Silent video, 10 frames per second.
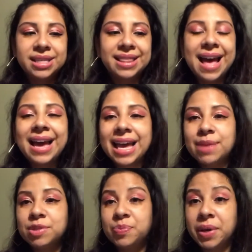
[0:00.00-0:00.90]
That came
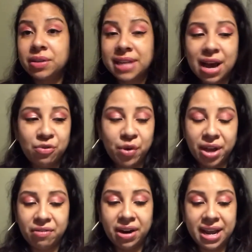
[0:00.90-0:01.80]
spilled halfway
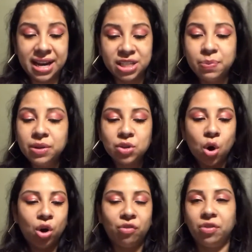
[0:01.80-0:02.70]
already, and it spilled
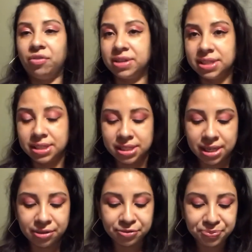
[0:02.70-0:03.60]
all over the rest of the
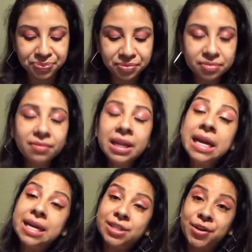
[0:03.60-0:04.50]
stuff.
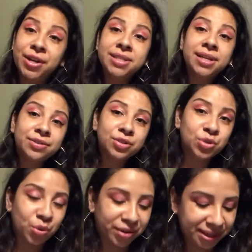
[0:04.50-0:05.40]
So here's a little
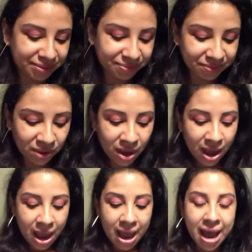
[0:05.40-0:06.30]
story.
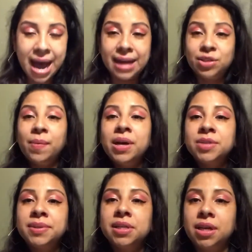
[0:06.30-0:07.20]
I told my
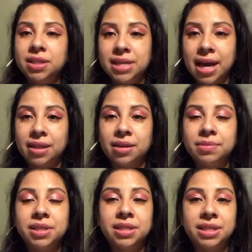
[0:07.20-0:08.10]
husband to contact them
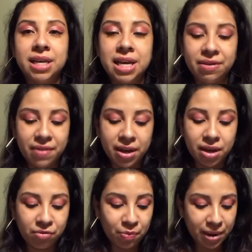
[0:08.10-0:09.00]
to see if they
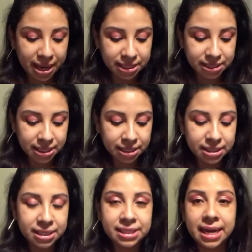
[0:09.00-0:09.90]
can replace it.
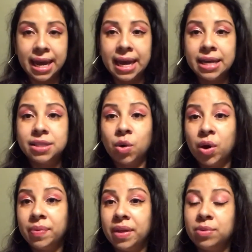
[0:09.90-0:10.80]
They told
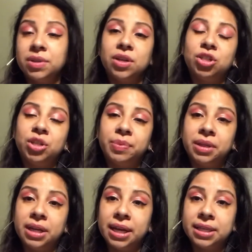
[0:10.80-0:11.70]
him that it was going to ship on the
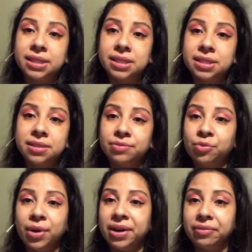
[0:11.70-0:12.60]
next
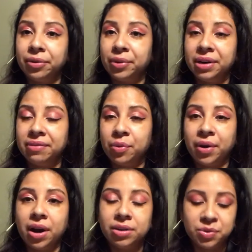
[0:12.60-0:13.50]
whatever, whenever the
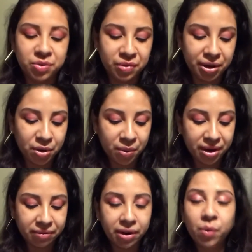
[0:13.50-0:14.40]
warehouse was ready or
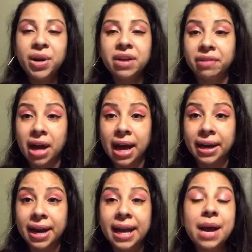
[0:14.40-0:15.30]
whatever. We never got
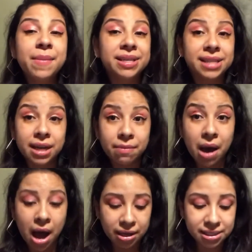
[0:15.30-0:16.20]
it. I got my second
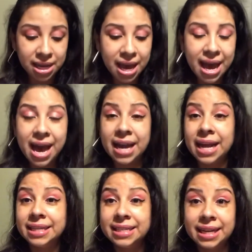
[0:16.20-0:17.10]
box, and I
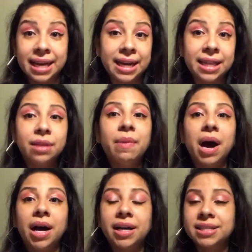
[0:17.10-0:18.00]
didn't get it in the
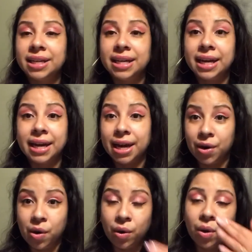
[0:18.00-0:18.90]
box. I didn't get it at
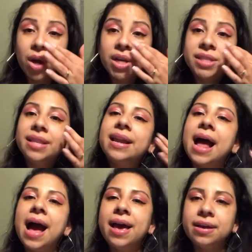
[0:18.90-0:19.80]
all. So then
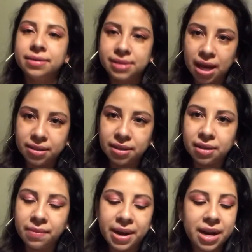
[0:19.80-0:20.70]
I contacted
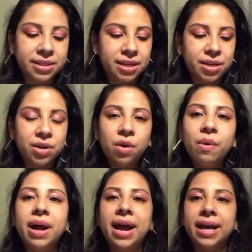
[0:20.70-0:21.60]
them, and I said, you know
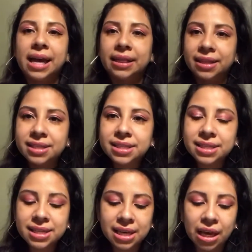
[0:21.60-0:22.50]
what? I get this as a
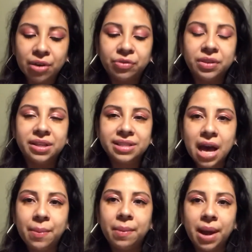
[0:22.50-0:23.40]
gift. This
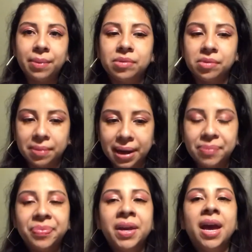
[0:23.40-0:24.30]
happened, blah, blah, blah.
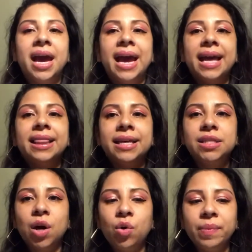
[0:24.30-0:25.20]
And they
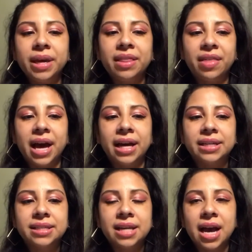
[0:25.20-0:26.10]
told me
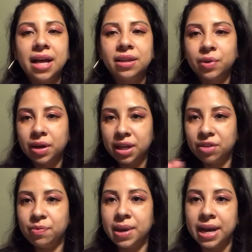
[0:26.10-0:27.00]
that they were going to give
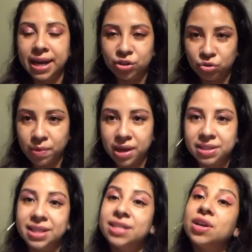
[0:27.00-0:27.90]
me an extra box,
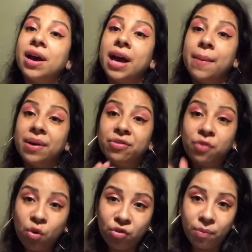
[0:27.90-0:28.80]
and that's how I got my
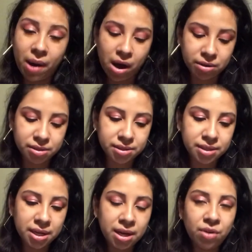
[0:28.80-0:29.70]
fourth box
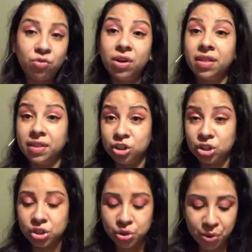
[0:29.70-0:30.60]
rather than
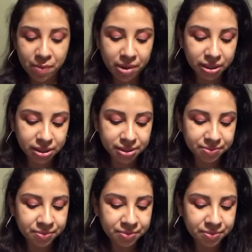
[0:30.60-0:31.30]
just 3 months.